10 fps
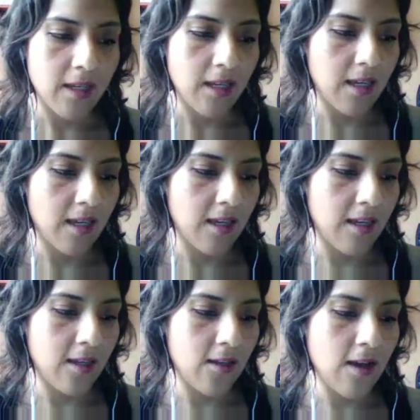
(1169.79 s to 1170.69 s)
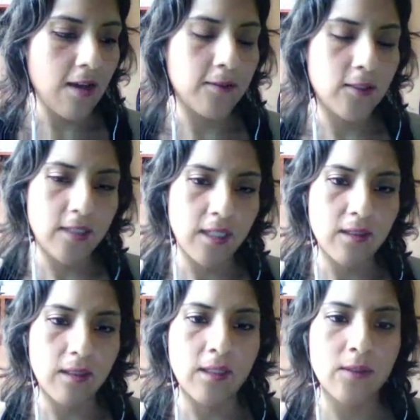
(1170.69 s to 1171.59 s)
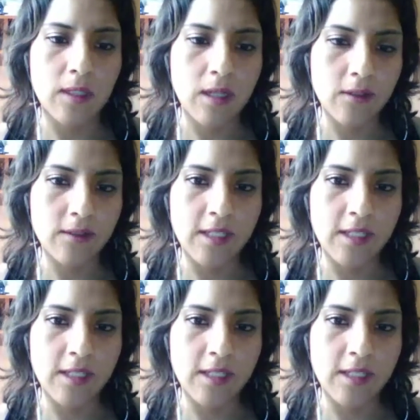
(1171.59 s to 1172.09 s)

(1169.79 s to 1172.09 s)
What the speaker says: you have to take into account